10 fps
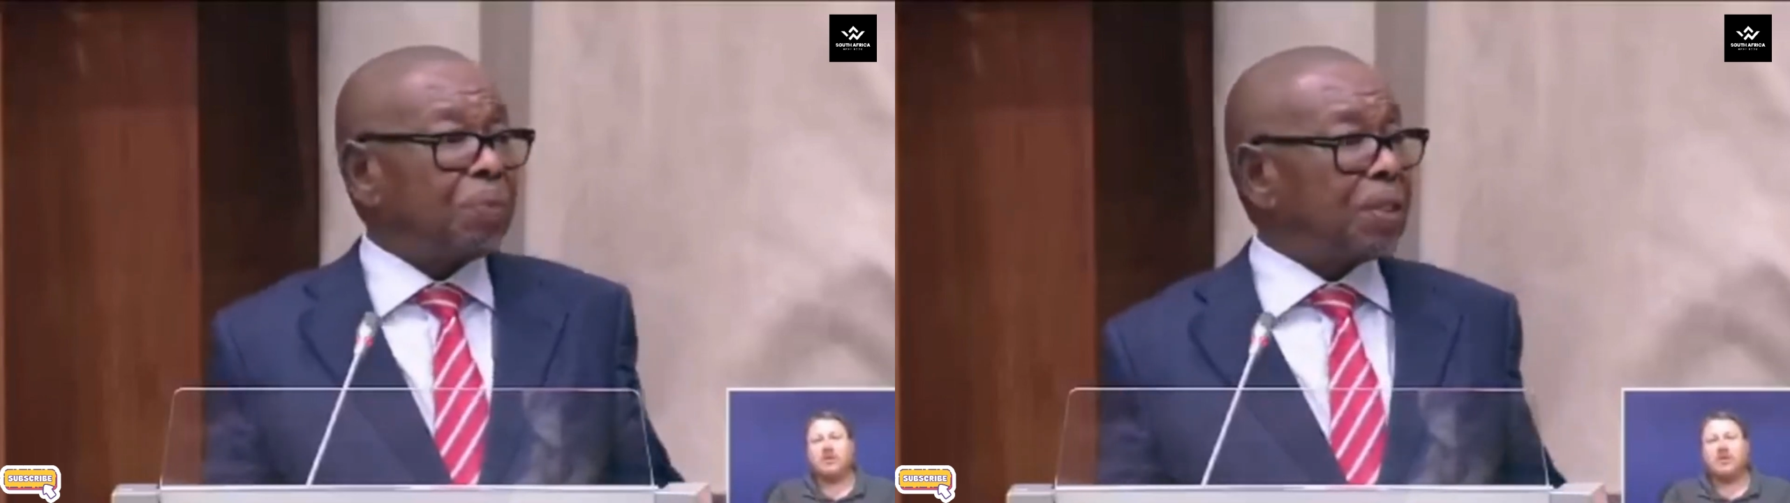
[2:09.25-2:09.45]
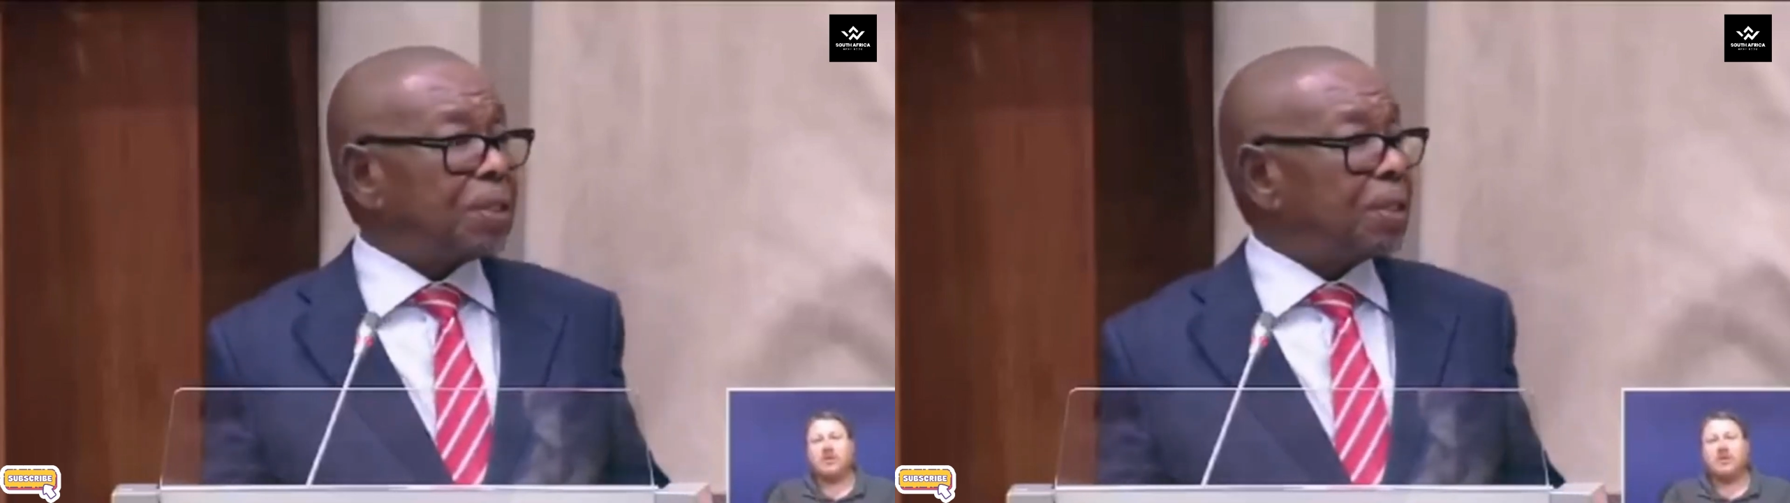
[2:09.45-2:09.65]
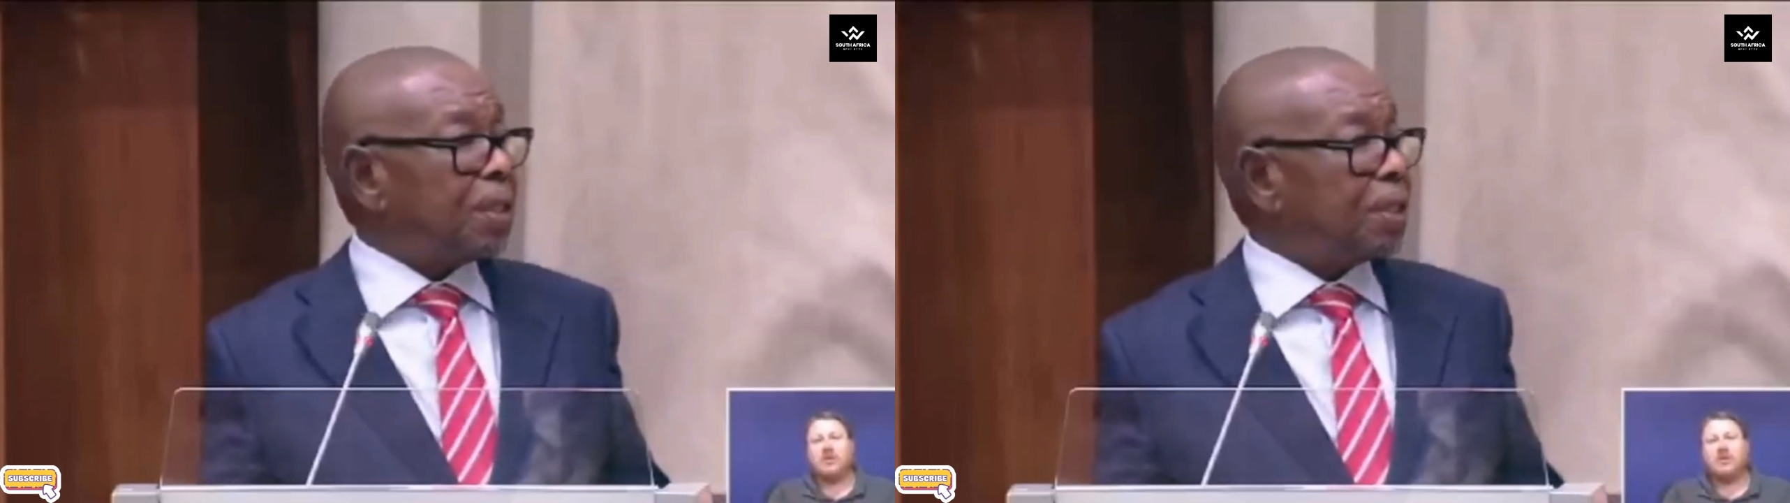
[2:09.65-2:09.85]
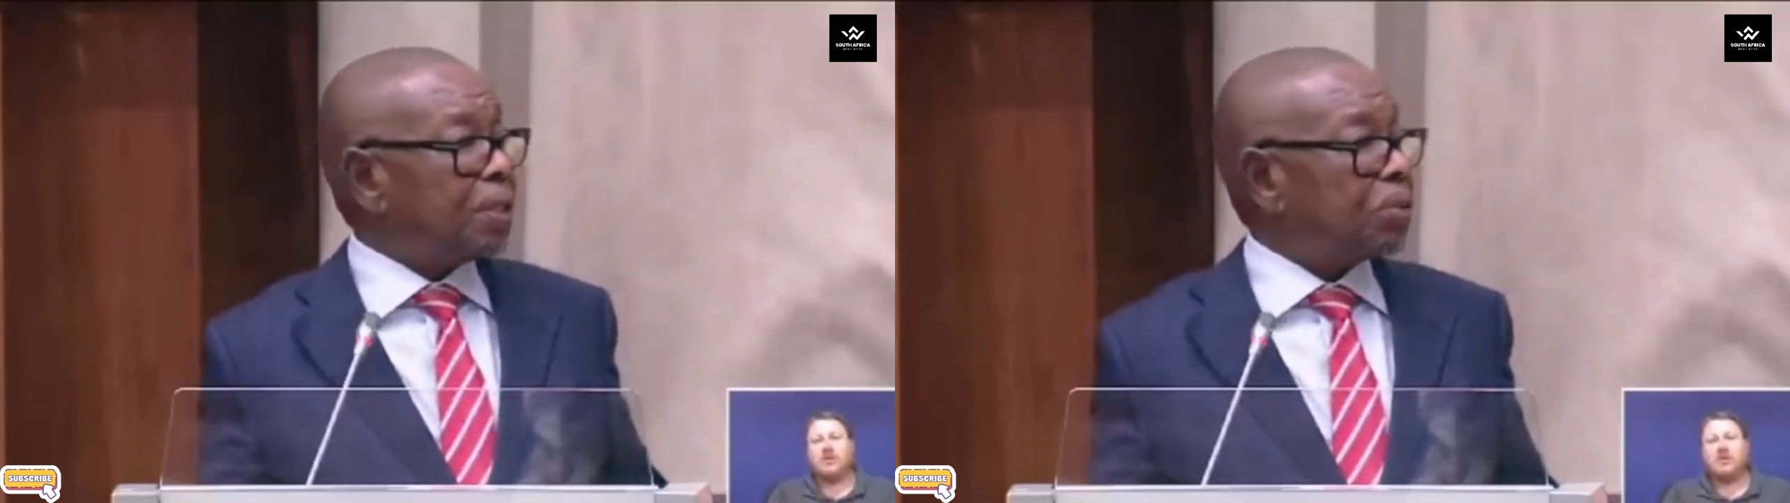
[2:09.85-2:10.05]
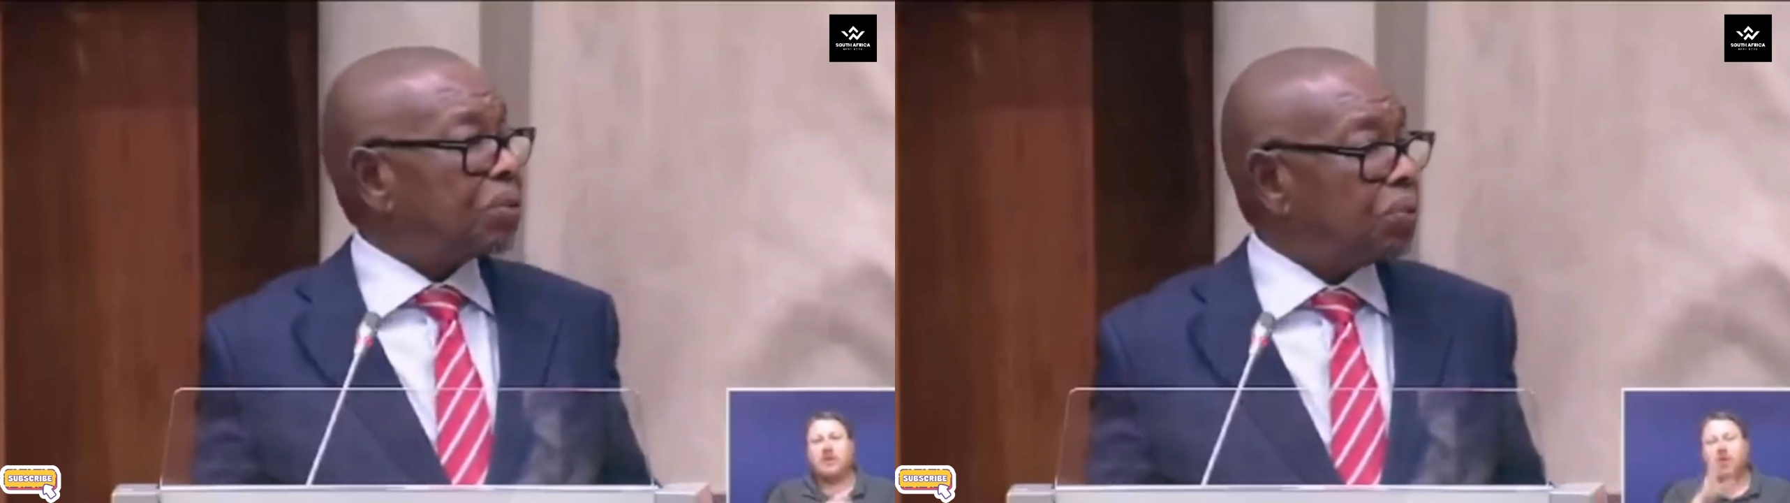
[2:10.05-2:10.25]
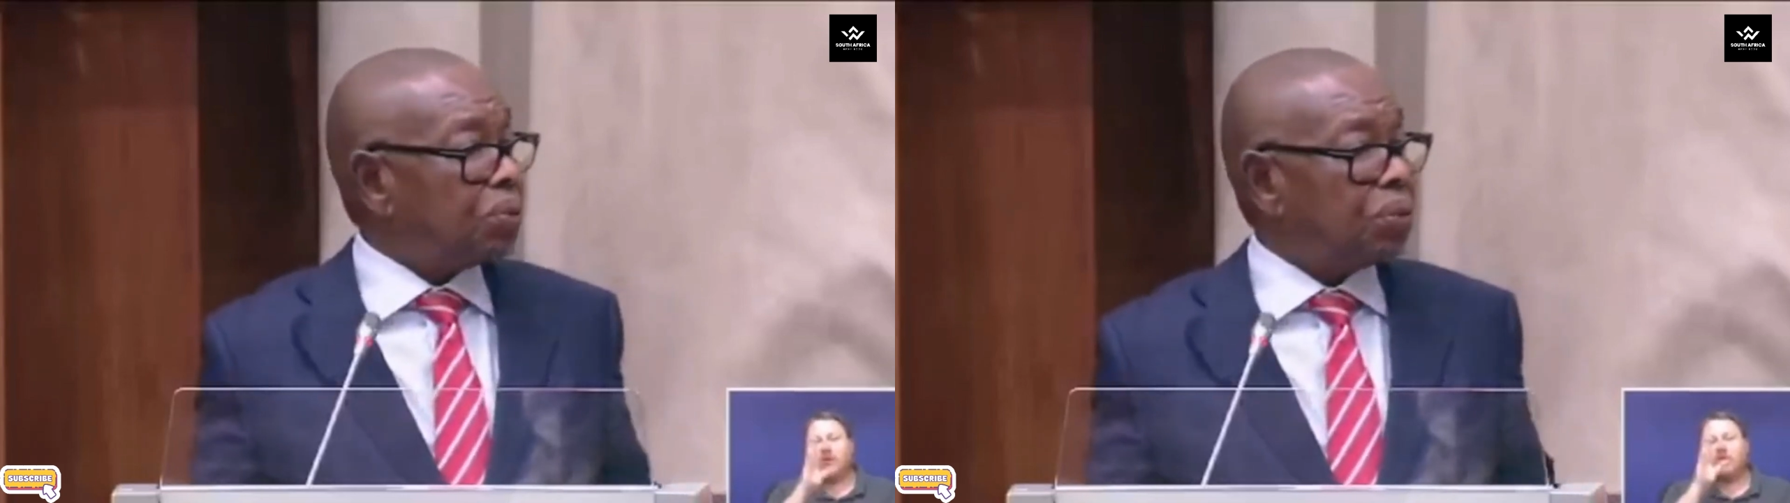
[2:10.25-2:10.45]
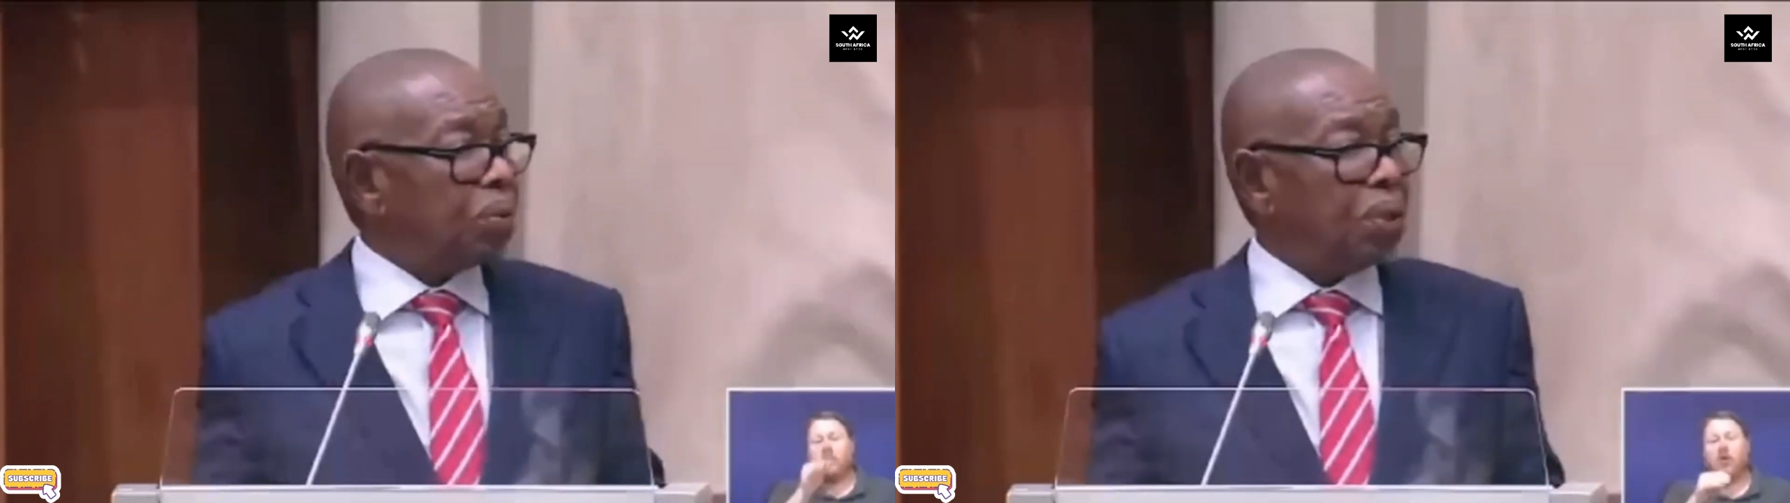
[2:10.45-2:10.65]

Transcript: president to